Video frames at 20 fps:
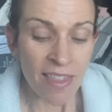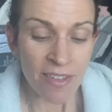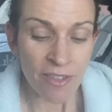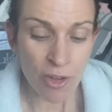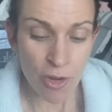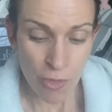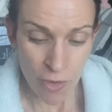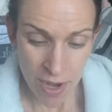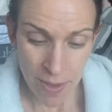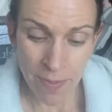
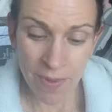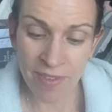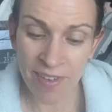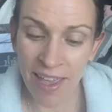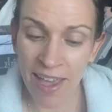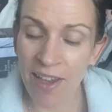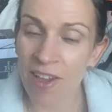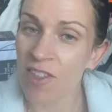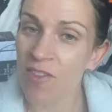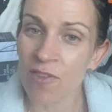Creepy
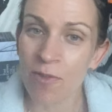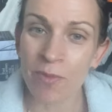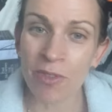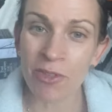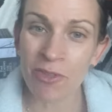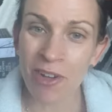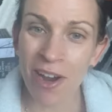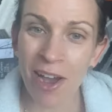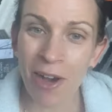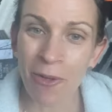tales from the
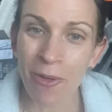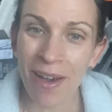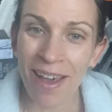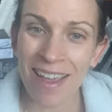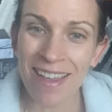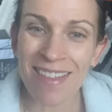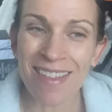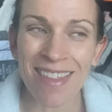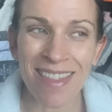railways.